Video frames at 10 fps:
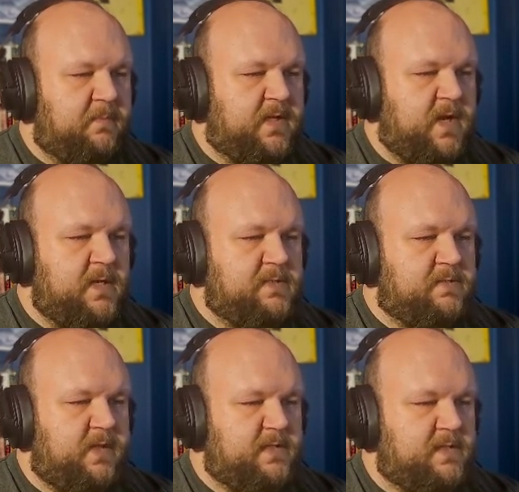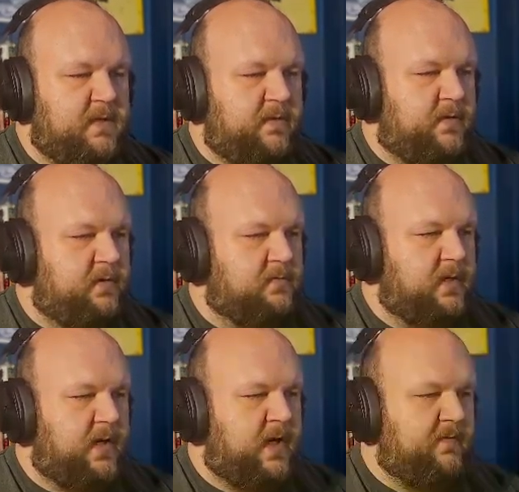Geyser. That's another
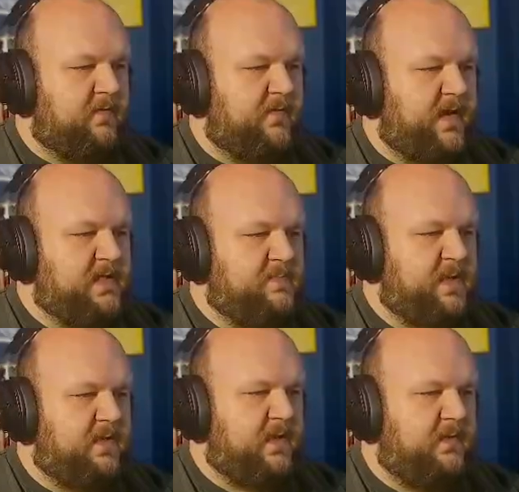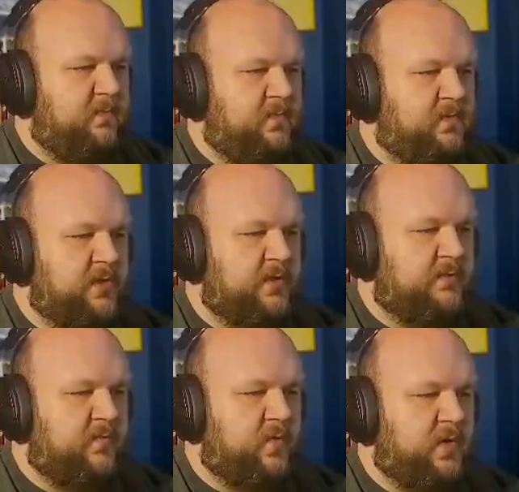area of effect spell that will trigger
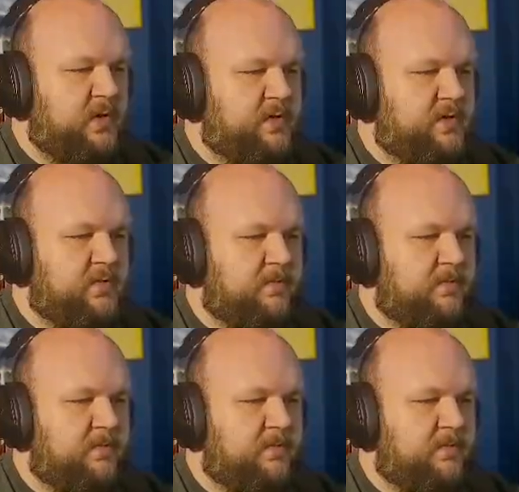for us.